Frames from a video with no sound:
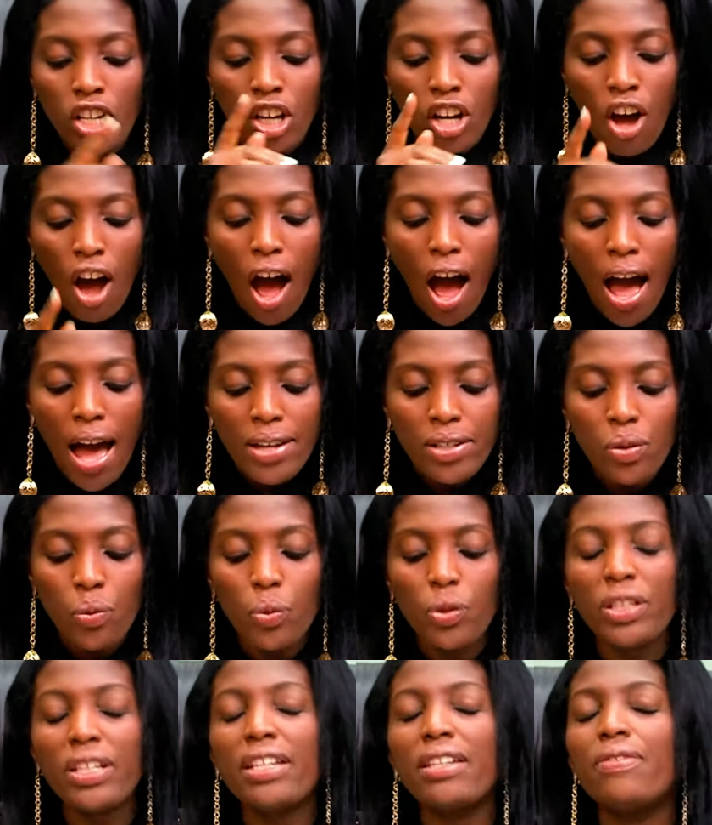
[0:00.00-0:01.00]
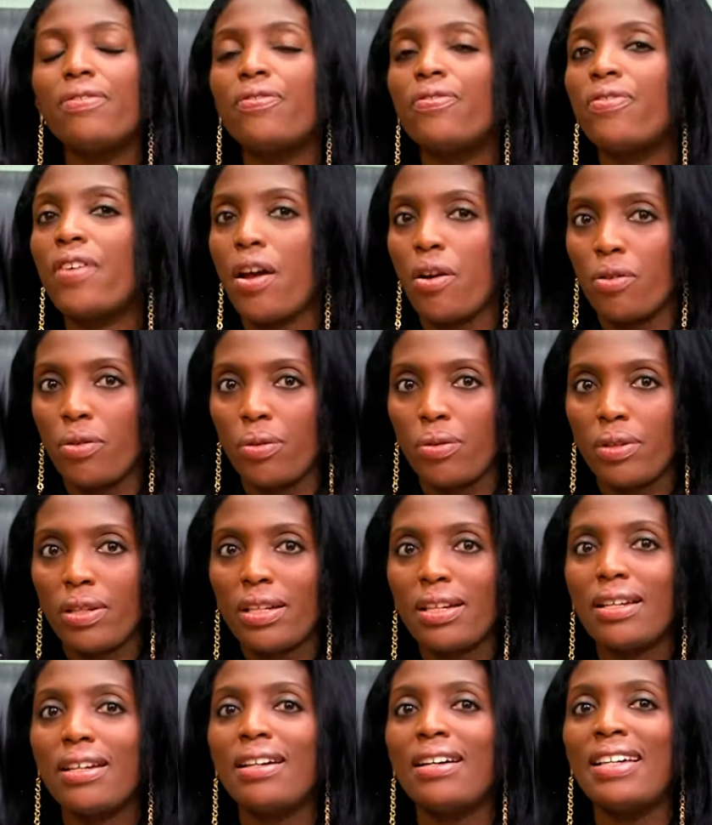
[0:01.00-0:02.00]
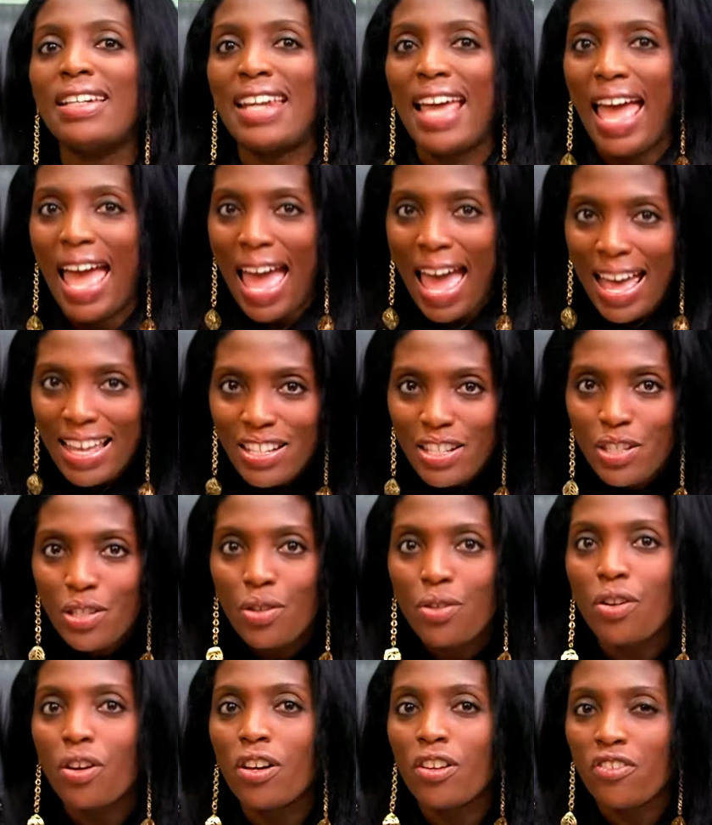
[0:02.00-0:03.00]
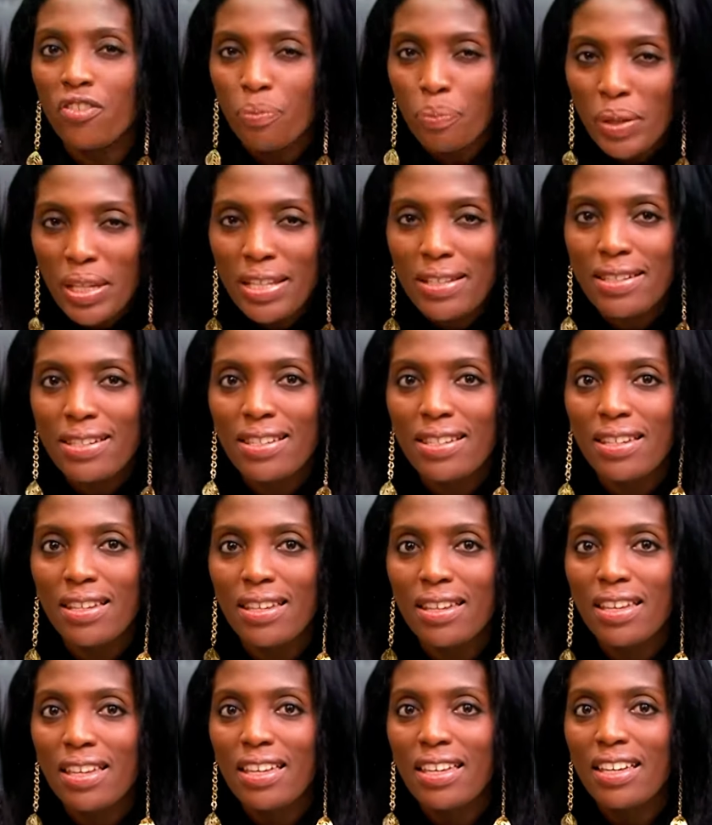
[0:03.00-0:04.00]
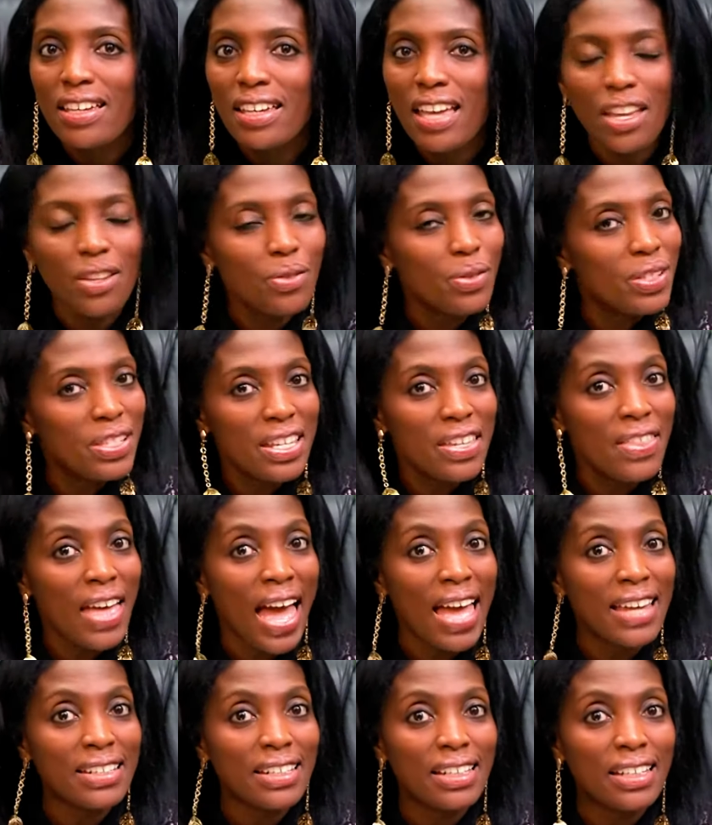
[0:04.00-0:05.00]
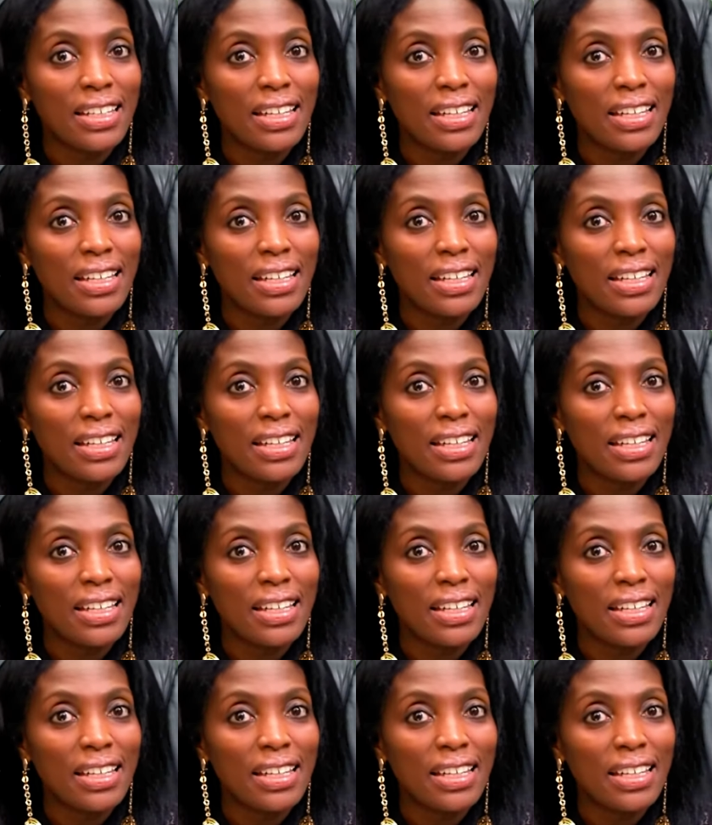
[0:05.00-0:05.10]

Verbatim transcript: God will give Pharaoh an answer of peace. Can you see that?